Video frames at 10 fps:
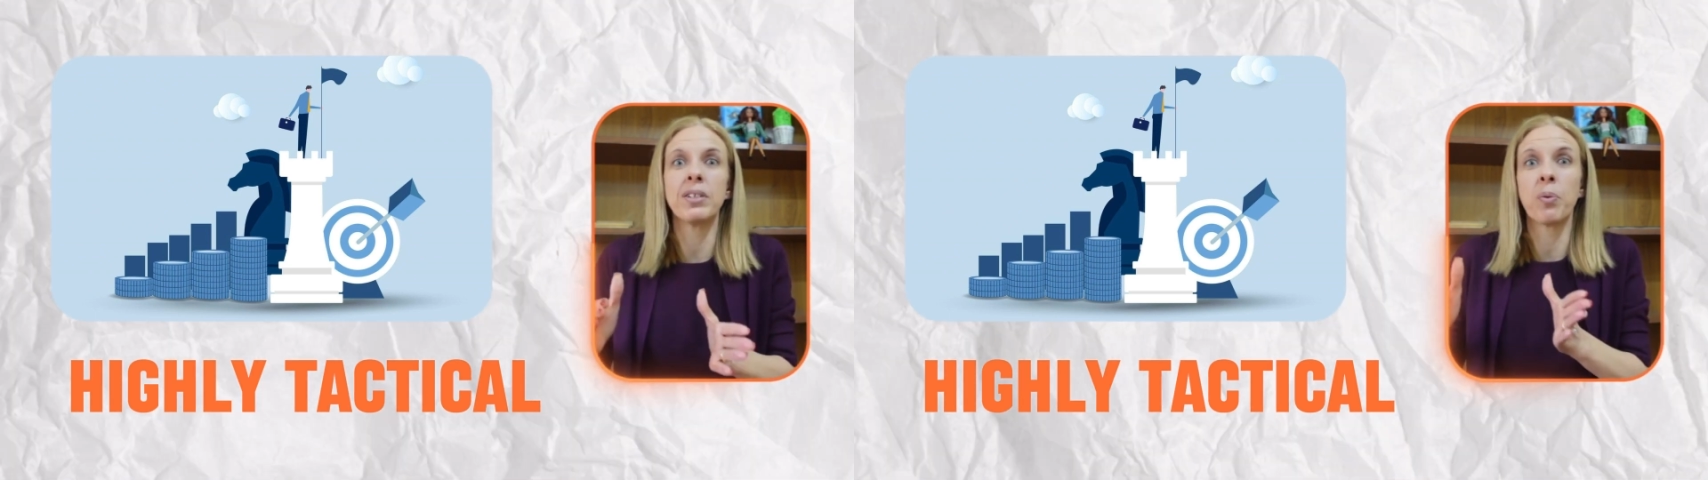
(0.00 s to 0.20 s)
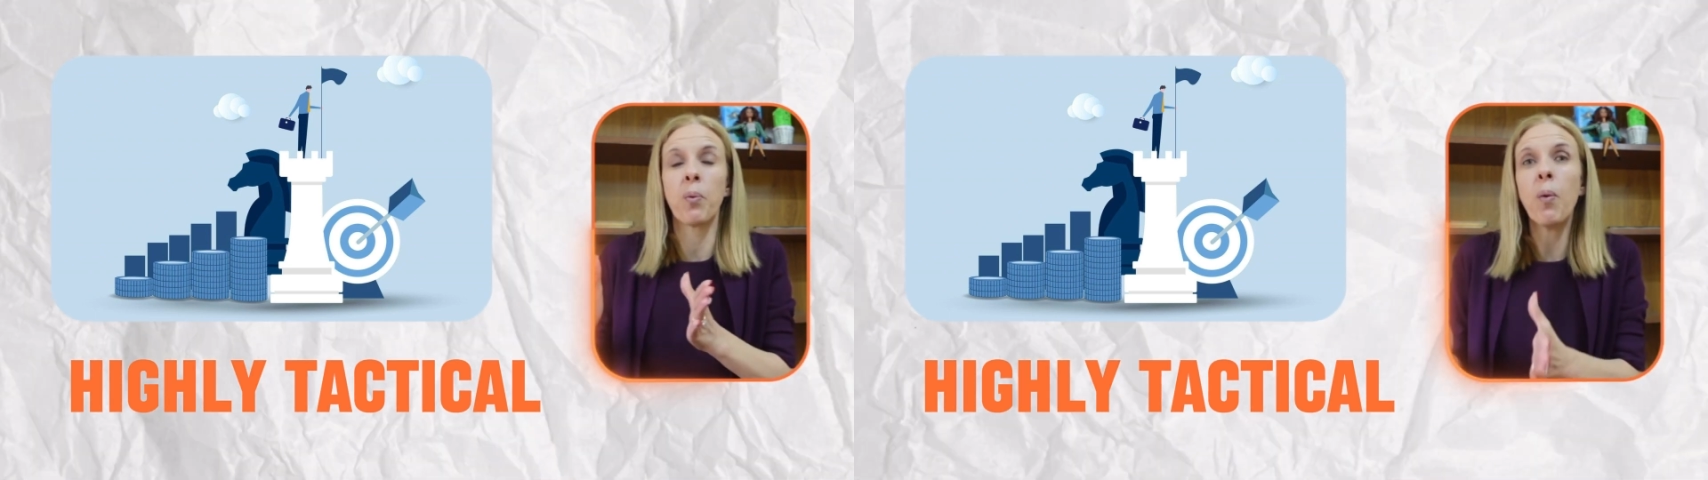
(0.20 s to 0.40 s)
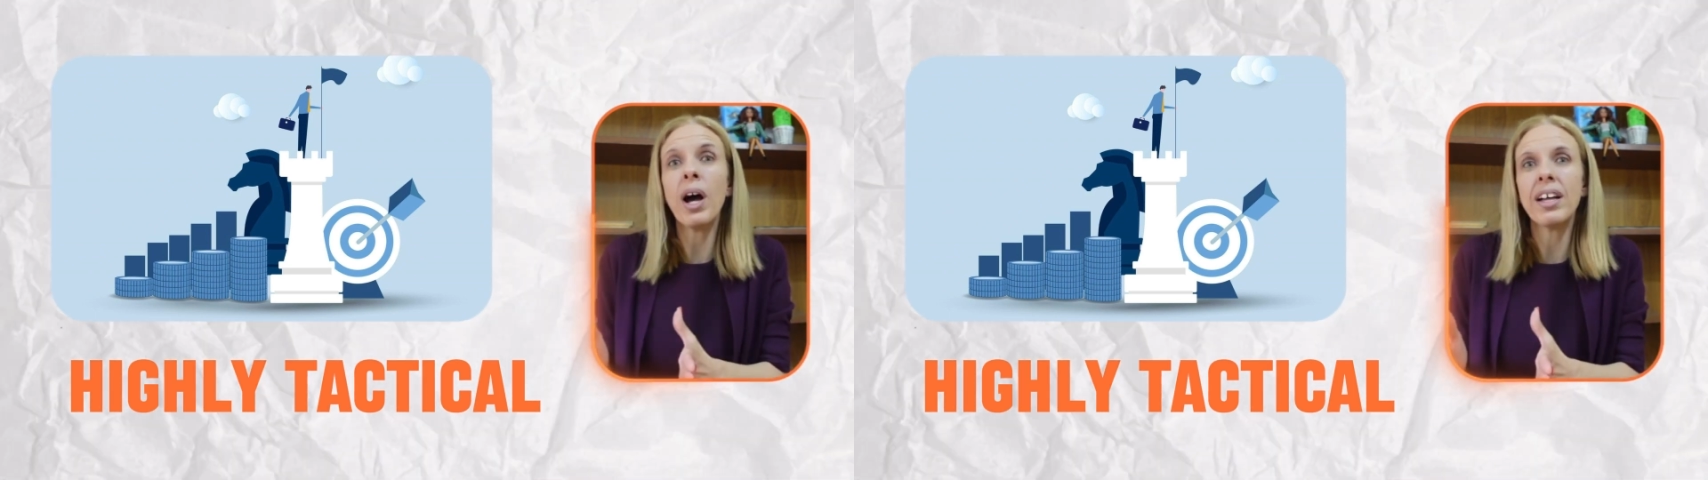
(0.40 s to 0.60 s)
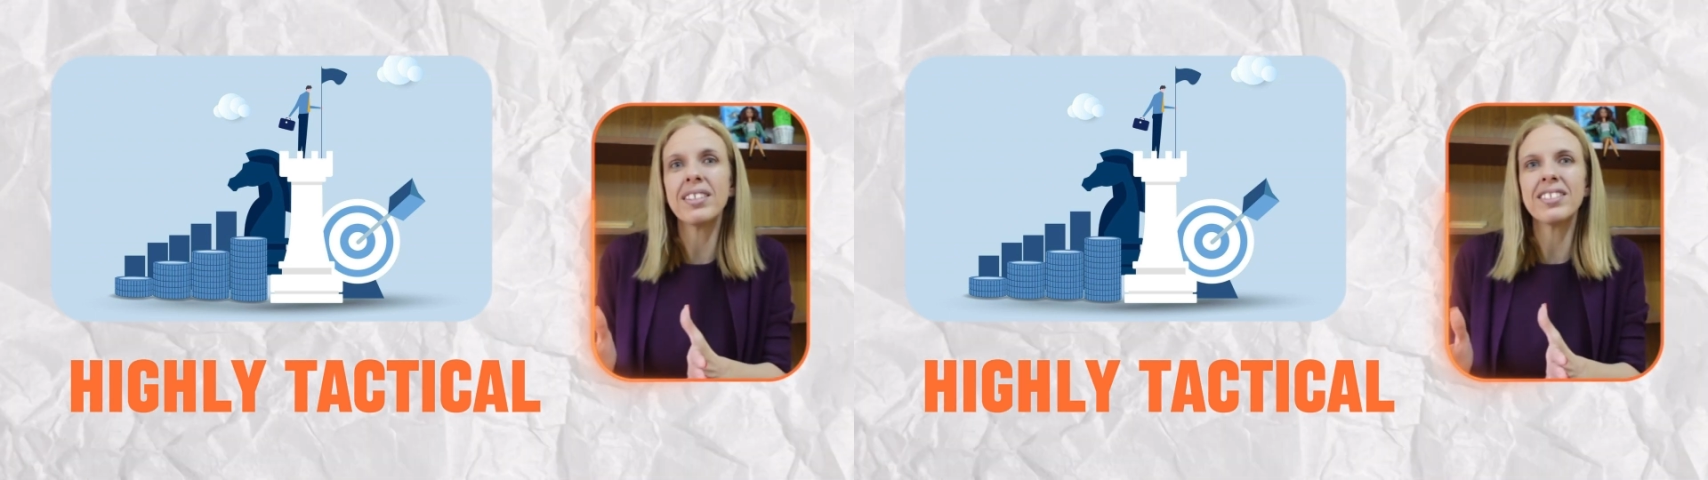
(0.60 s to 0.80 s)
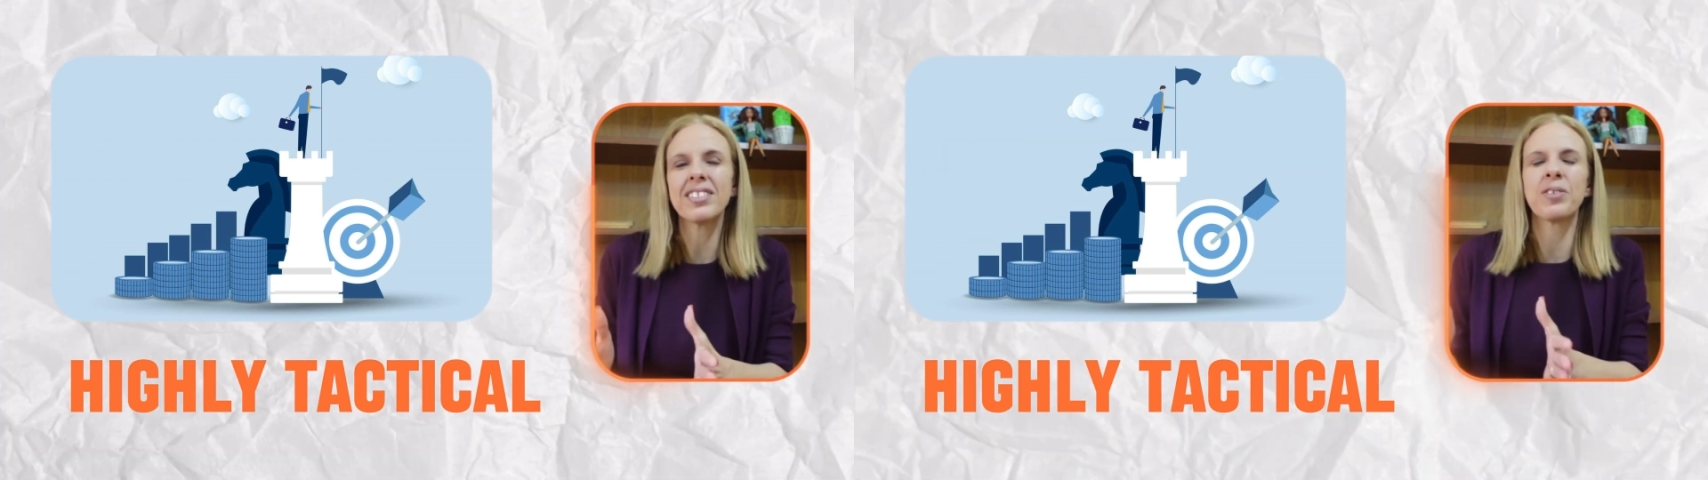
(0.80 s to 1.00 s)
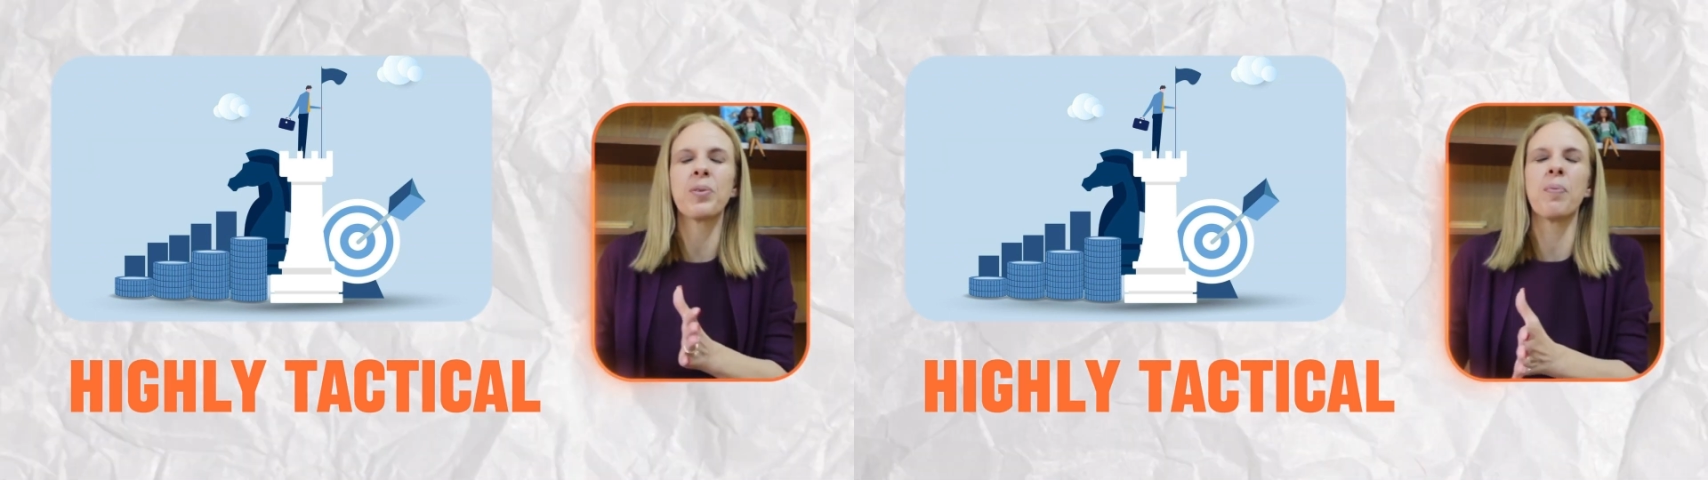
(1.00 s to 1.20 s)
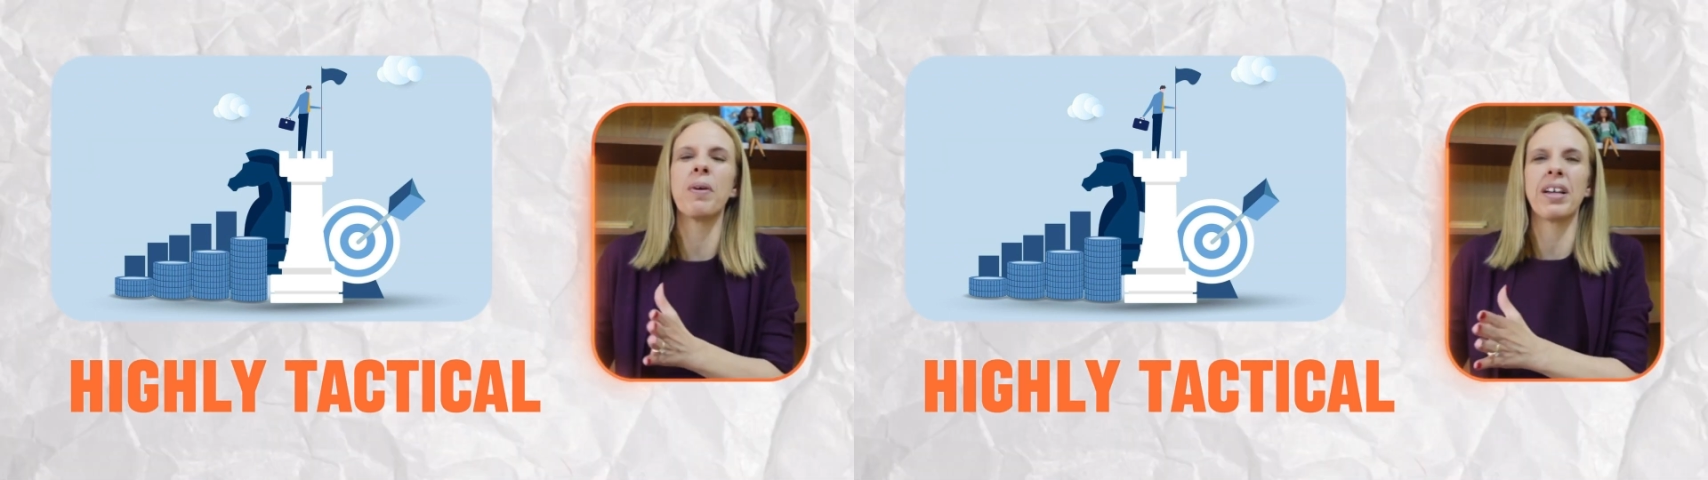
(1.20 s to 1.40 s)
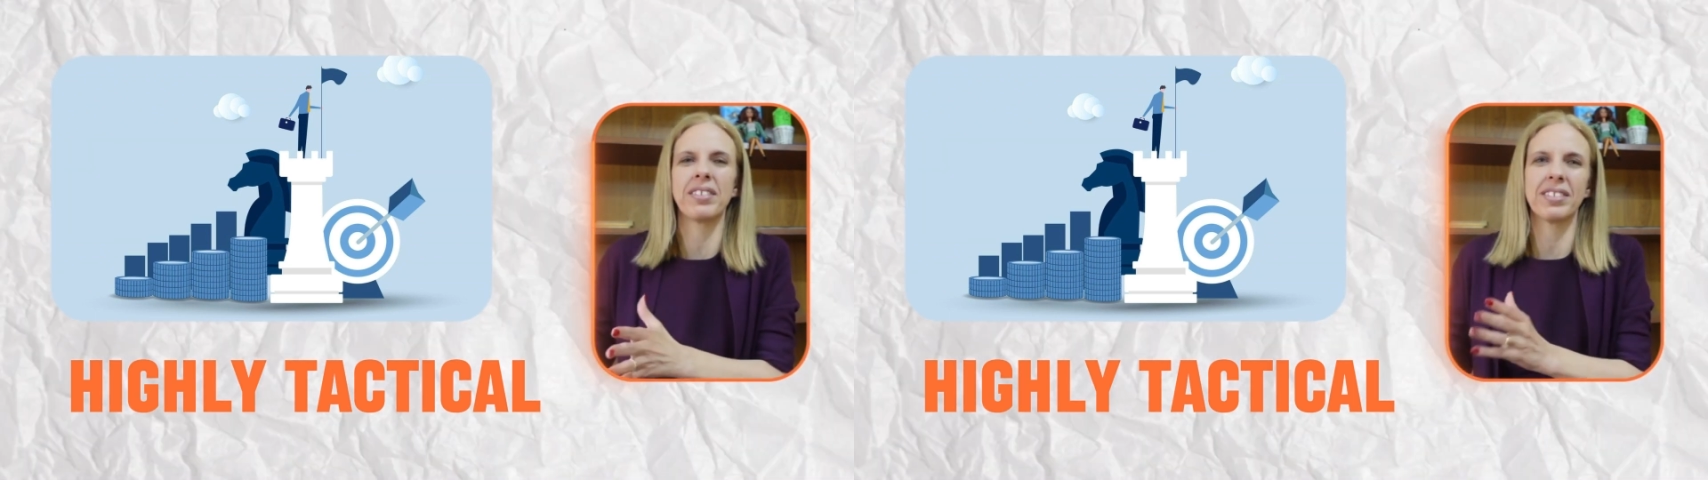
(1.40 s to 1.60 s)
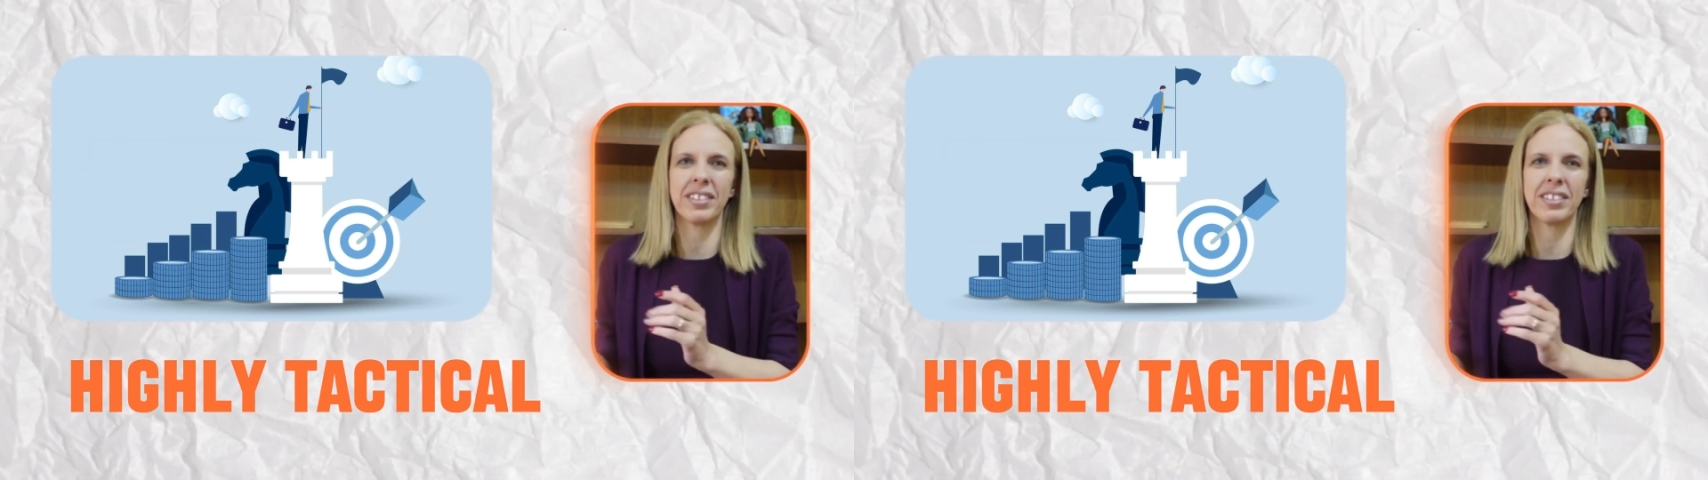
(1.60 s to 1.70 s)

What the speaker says: 1 to month